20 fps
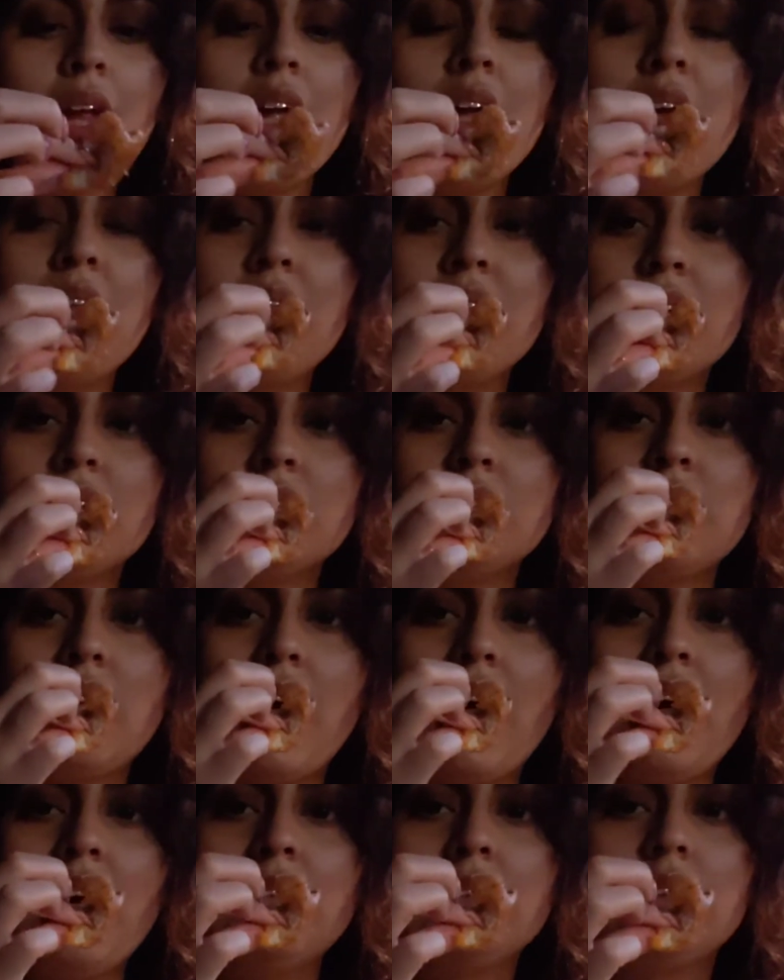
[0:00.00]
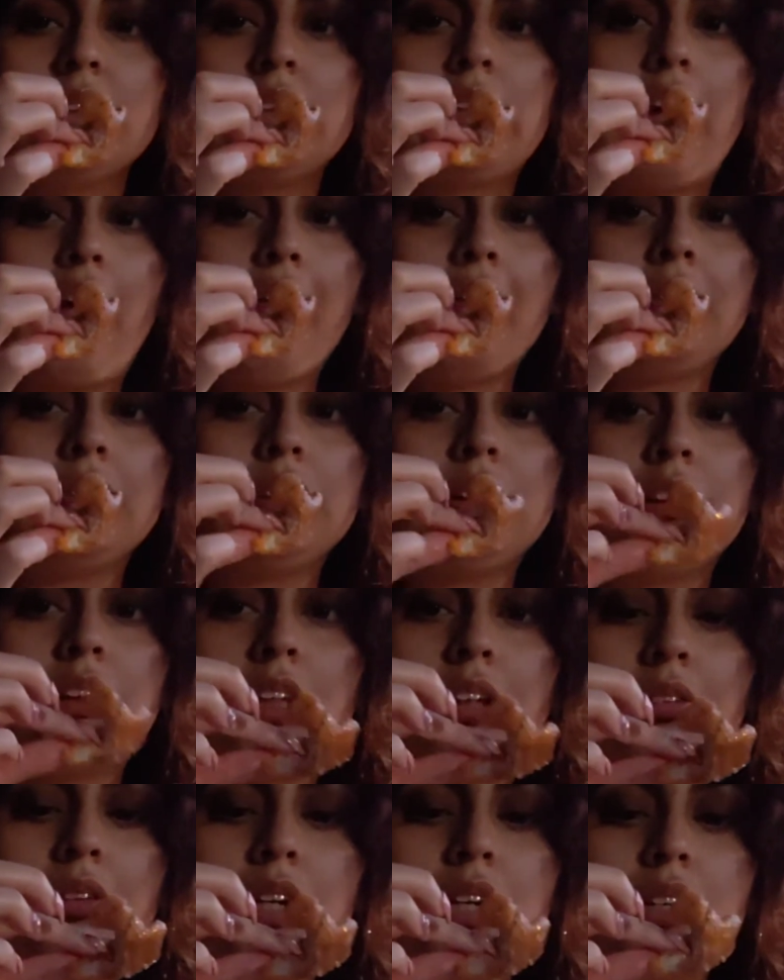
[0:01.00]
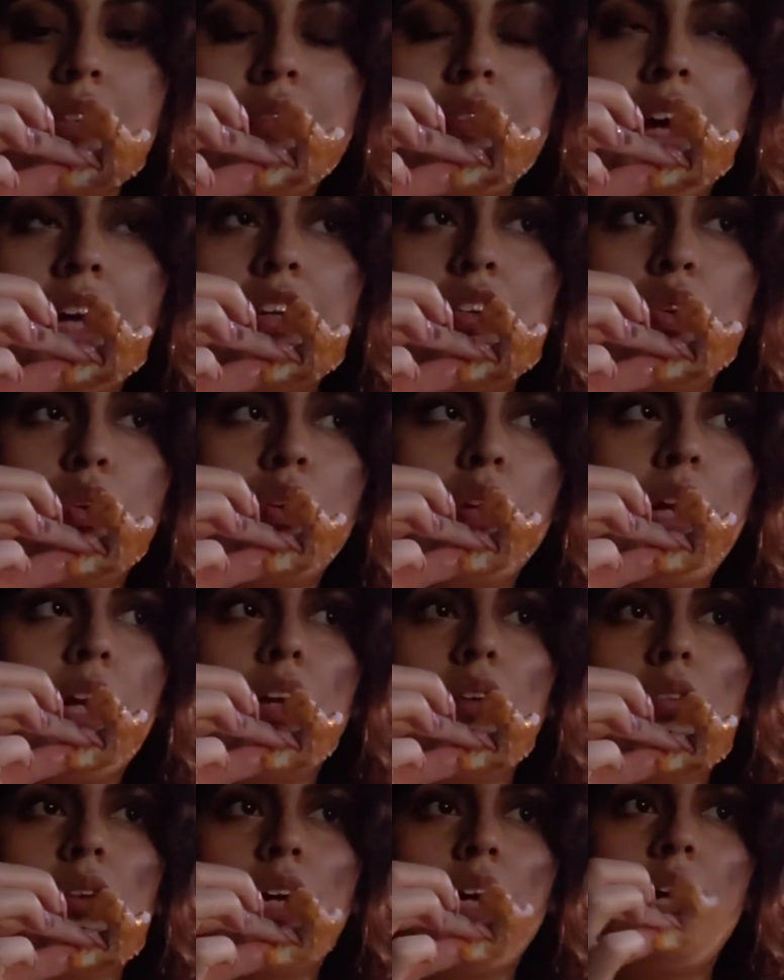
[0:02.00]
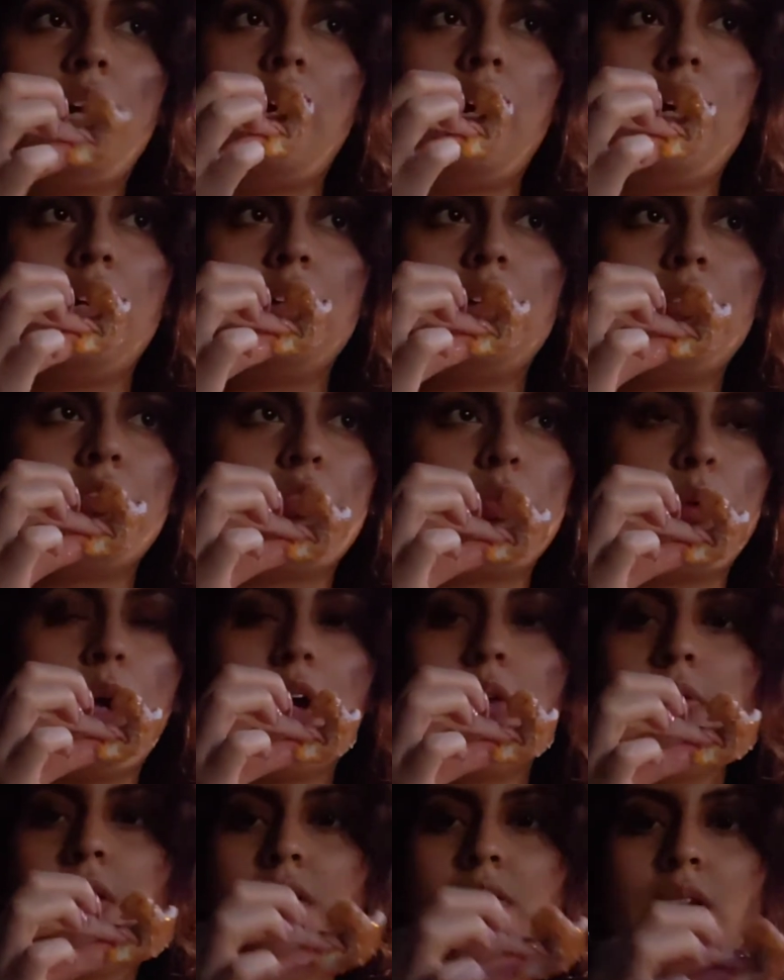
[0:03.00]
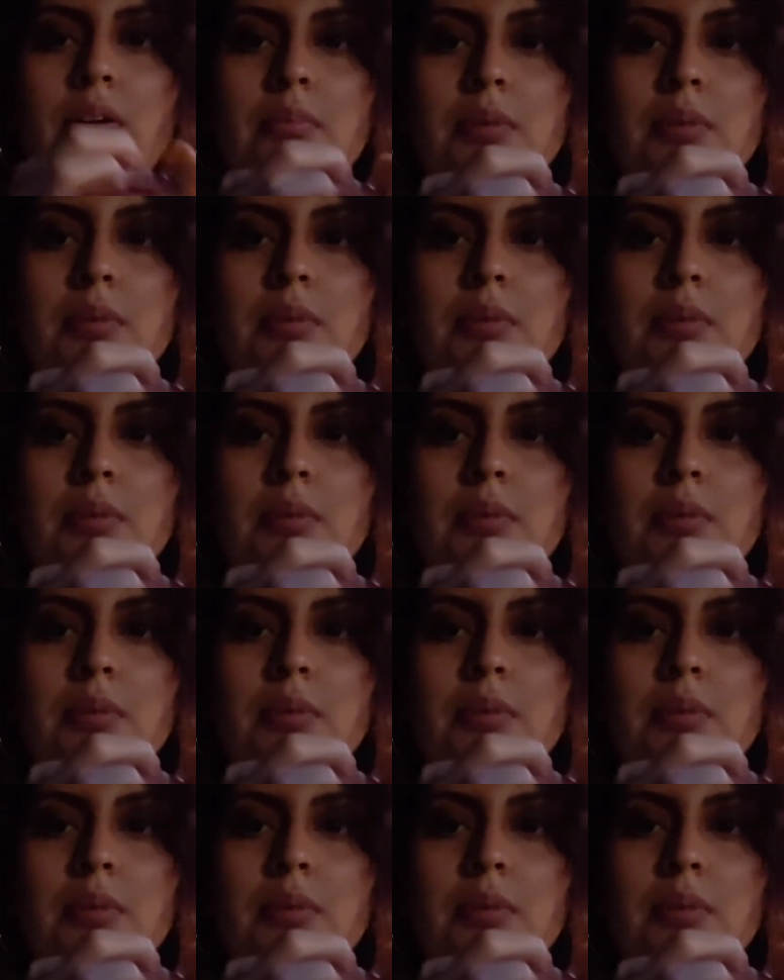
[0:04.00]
if it's not serious, if I know, like, okay, right away, if I